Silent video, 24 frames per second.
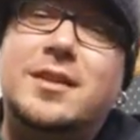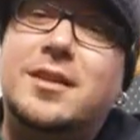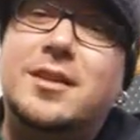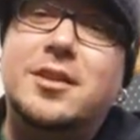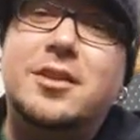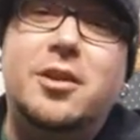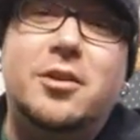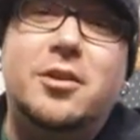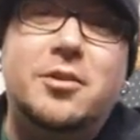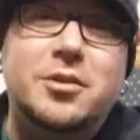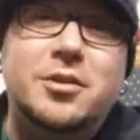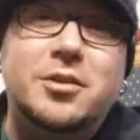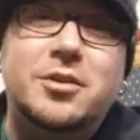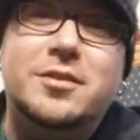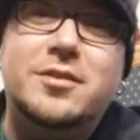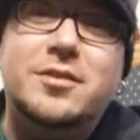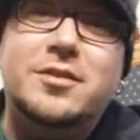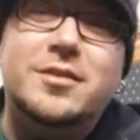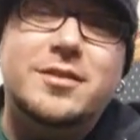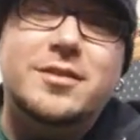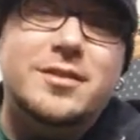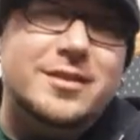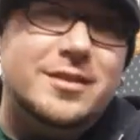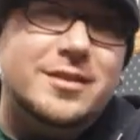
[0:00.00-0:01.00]
you know, your
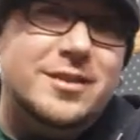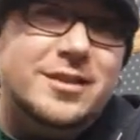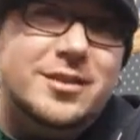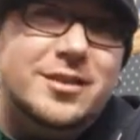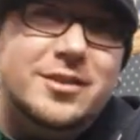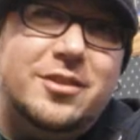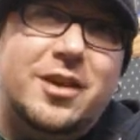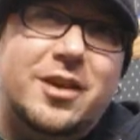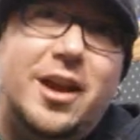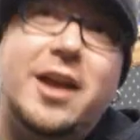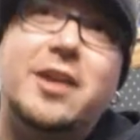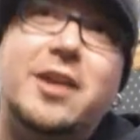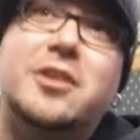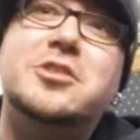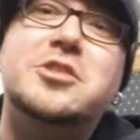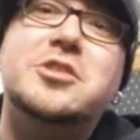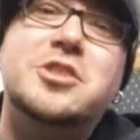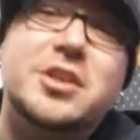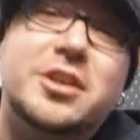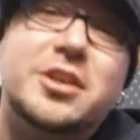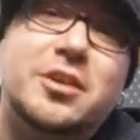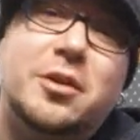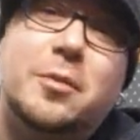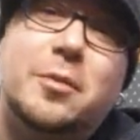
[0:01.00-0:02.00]
your
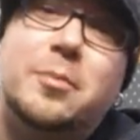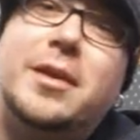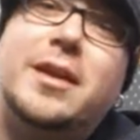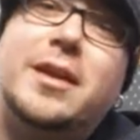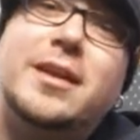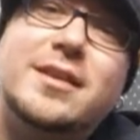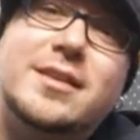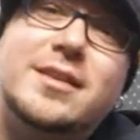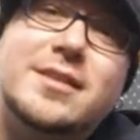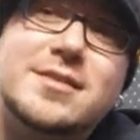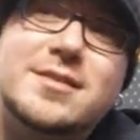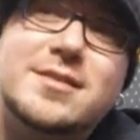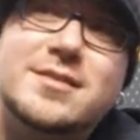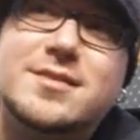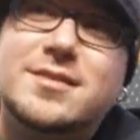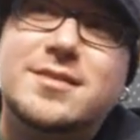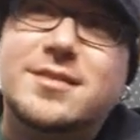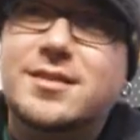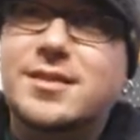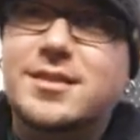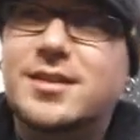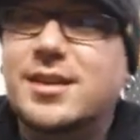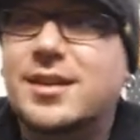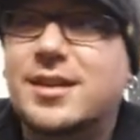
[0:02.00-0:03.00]
energy, your
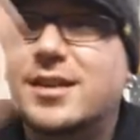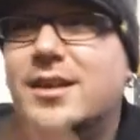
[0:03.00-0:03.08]
opinions,